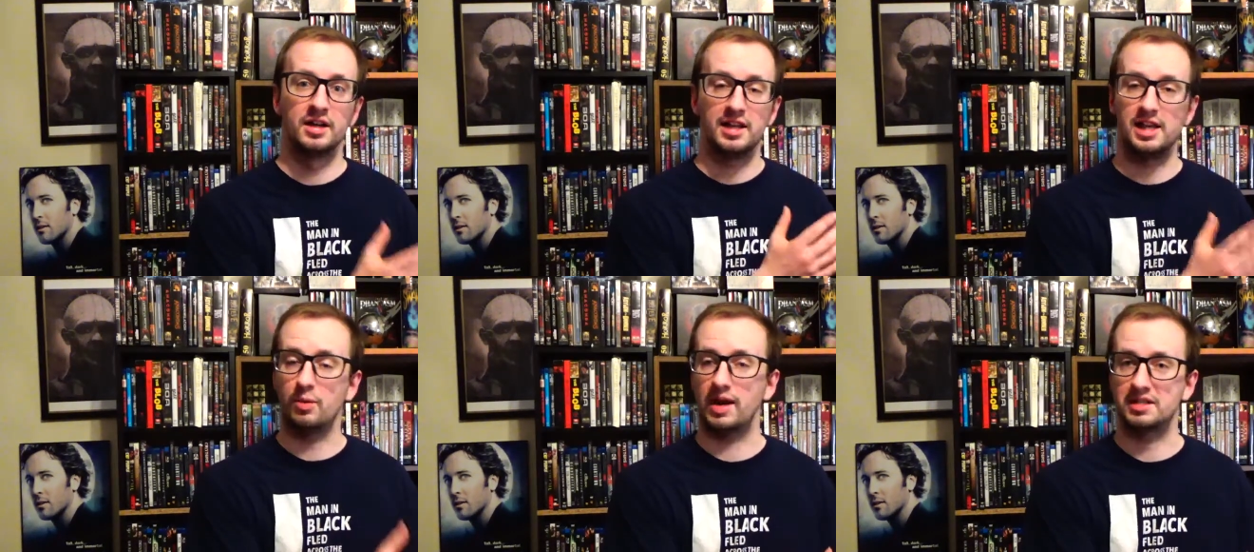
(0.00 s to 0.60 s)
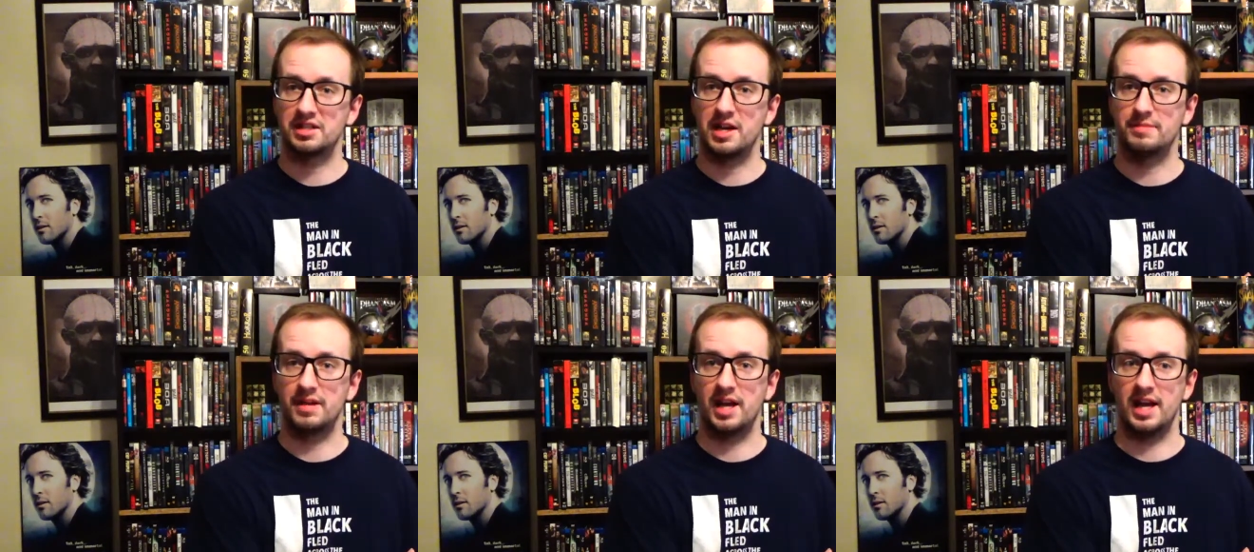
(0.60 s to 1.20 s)
Speaker 1: he wakes up
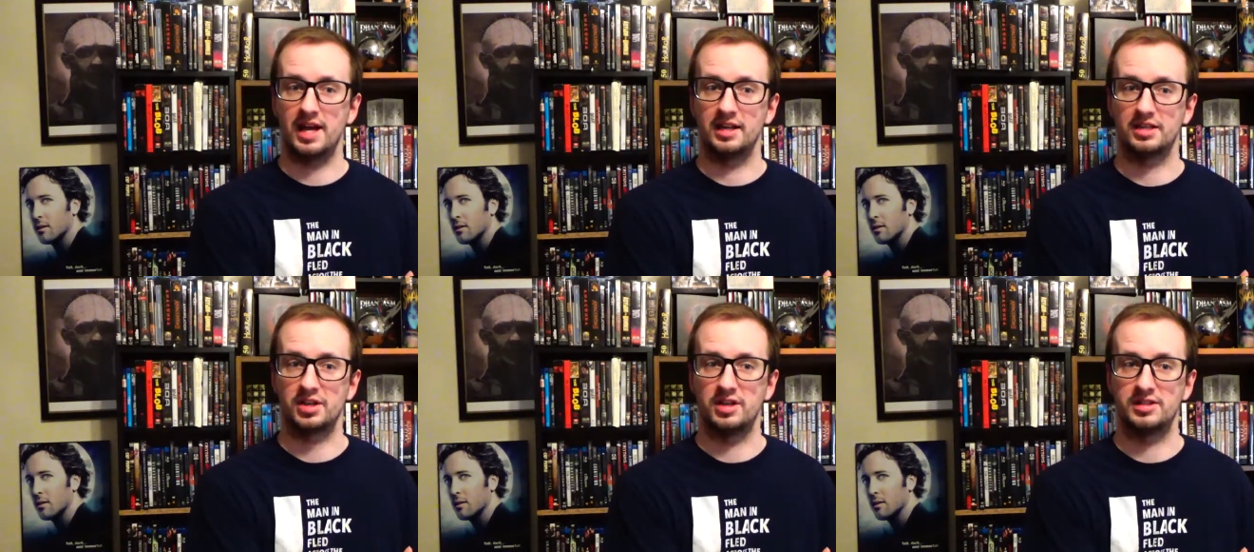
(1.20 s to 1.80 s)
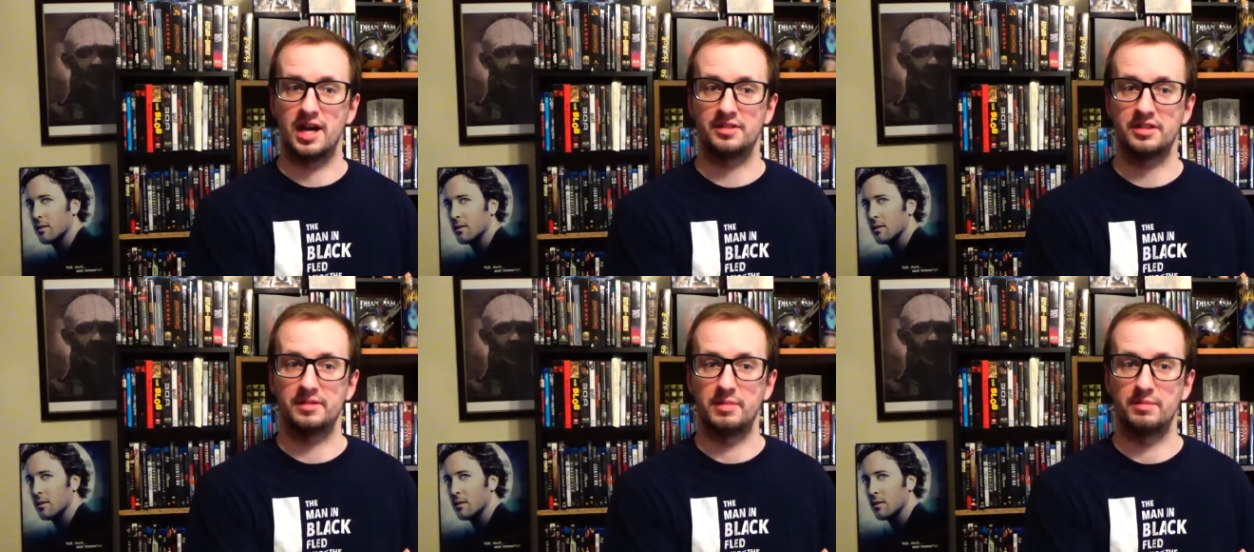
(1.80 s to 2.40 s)
and it turns out that
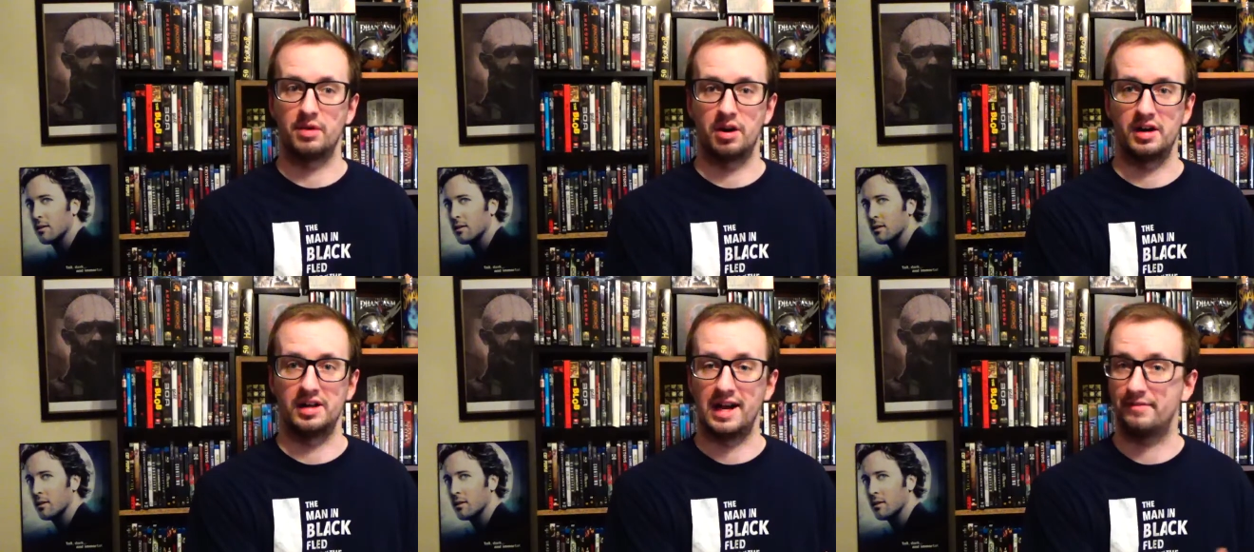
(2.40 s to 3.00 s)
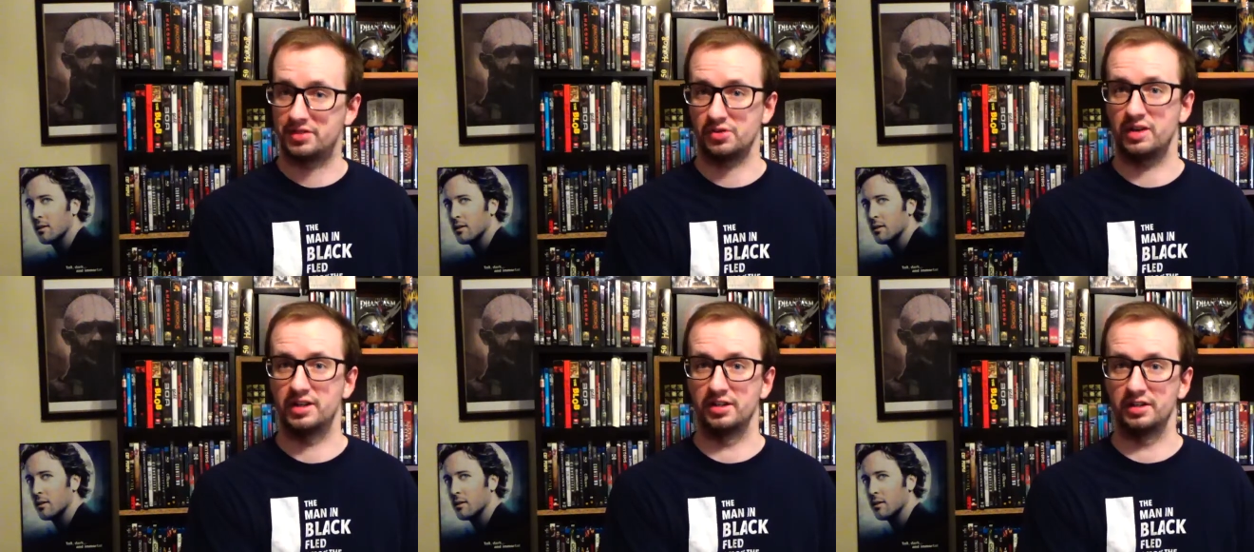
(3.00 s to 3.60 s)
the Minbari have
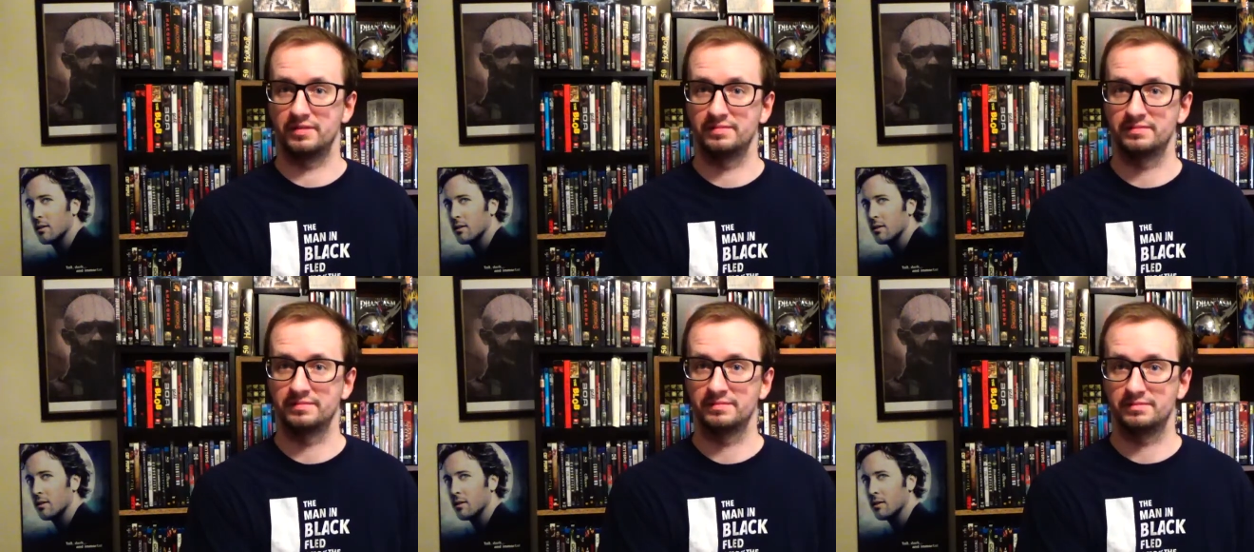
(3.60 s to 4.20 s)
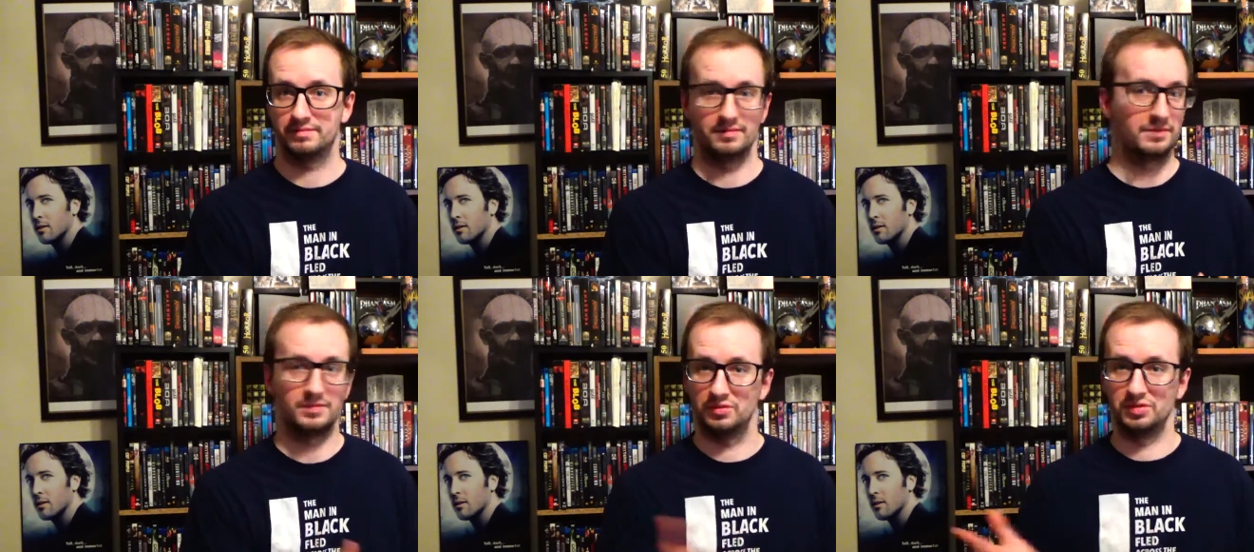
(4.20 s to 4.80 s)
surrendered.
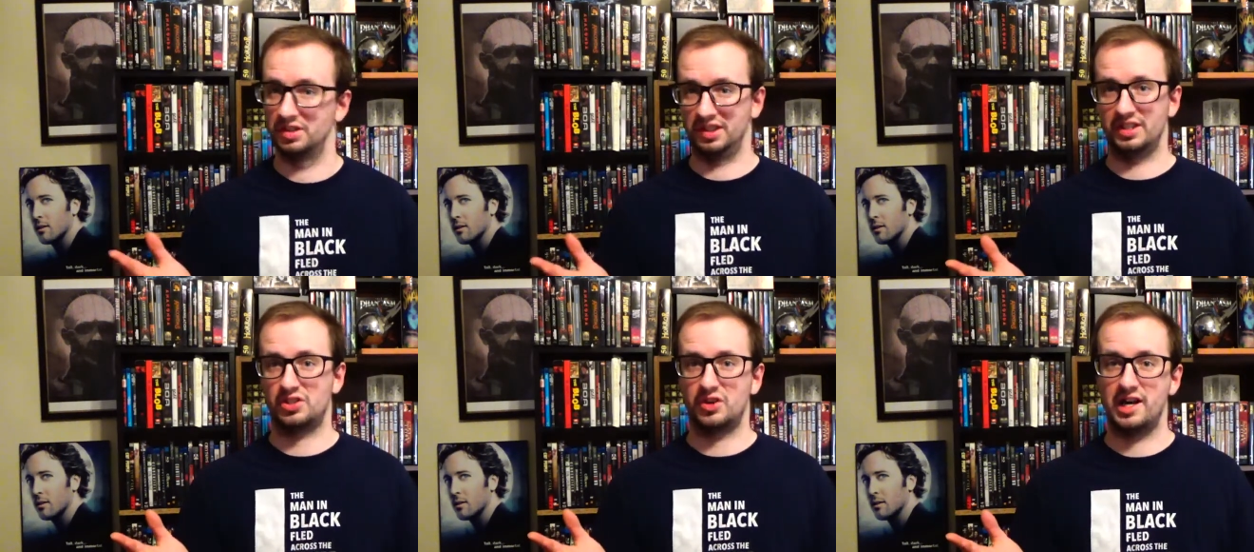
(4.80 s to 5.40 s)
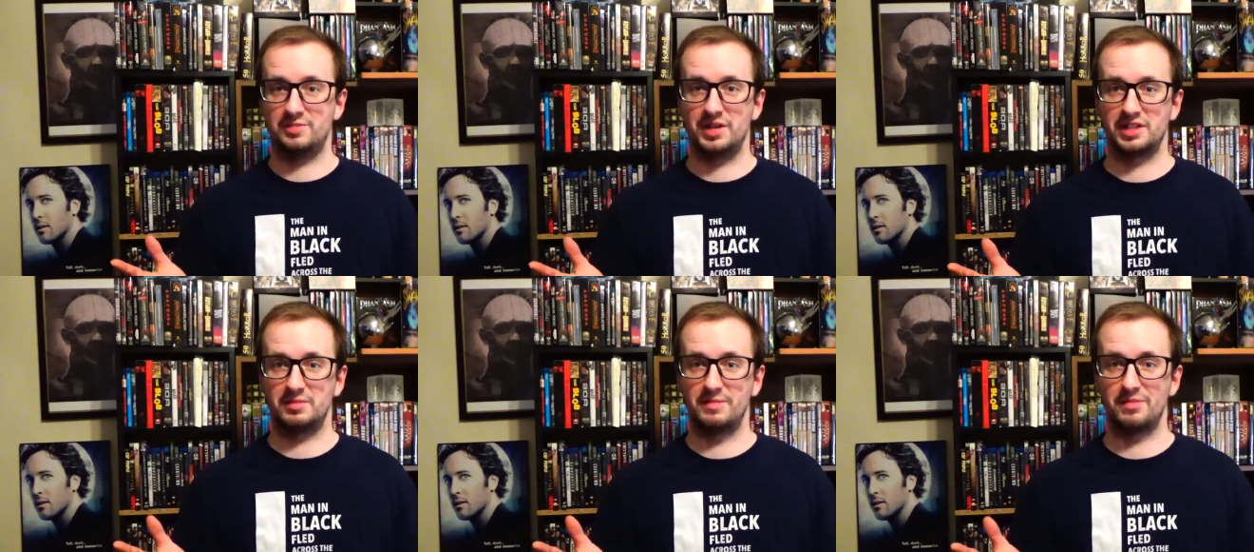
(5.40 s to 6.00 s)
Really strange, because
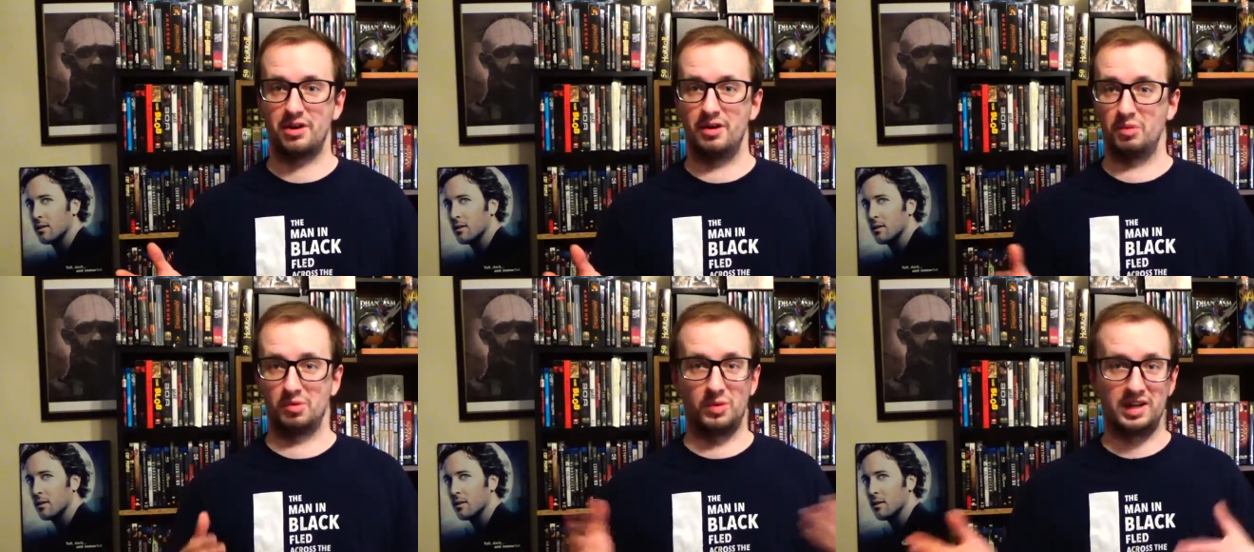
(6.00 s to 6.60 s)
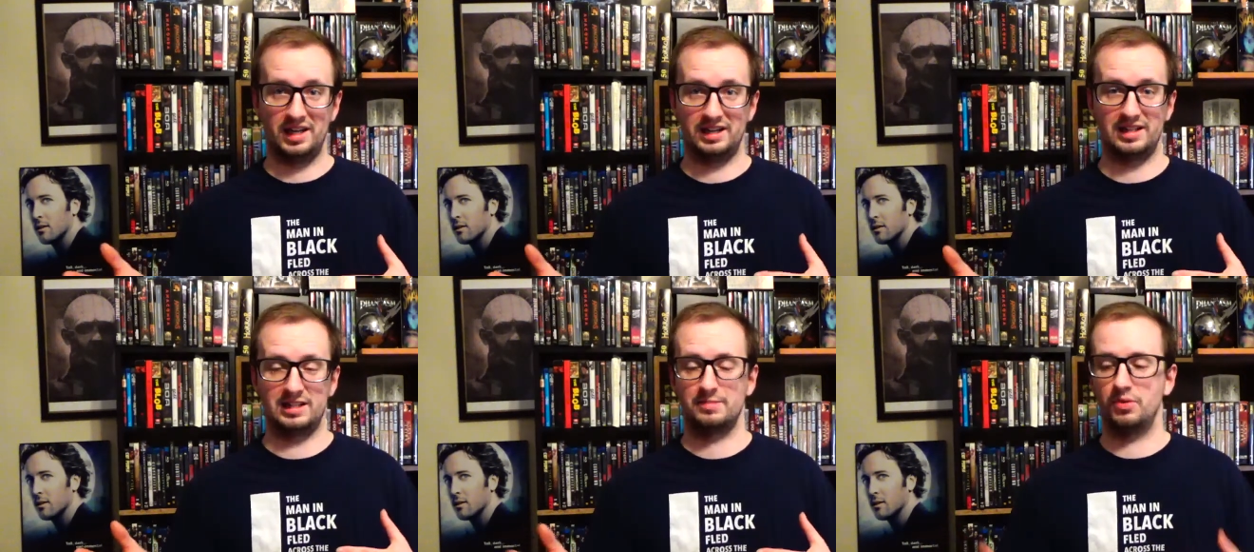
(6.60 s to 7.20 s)
the Minbari were winning at
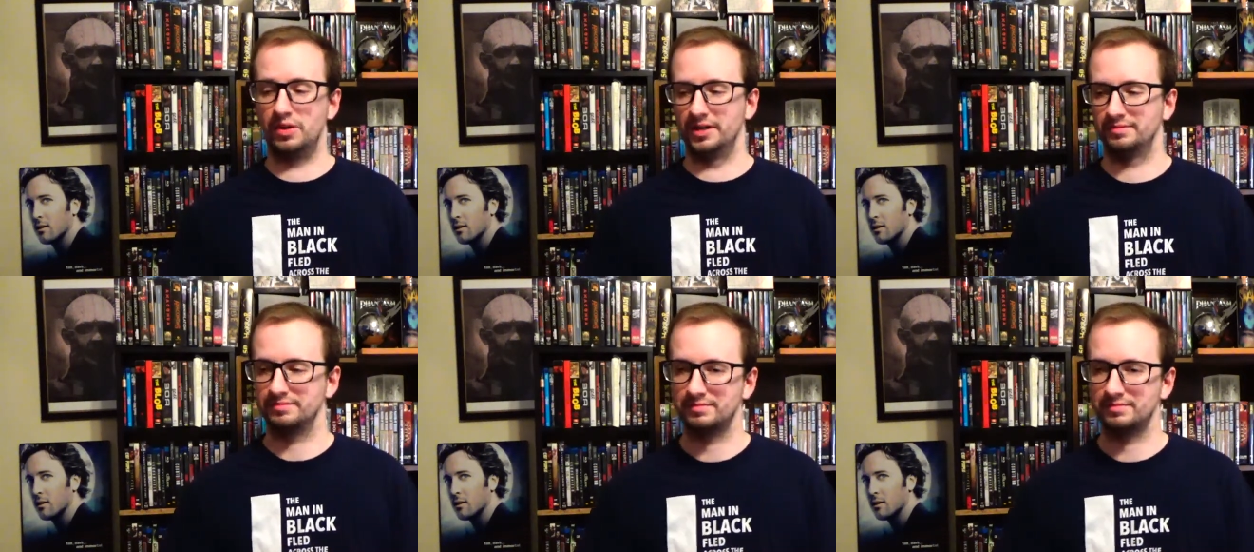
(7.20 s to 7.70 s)
this point.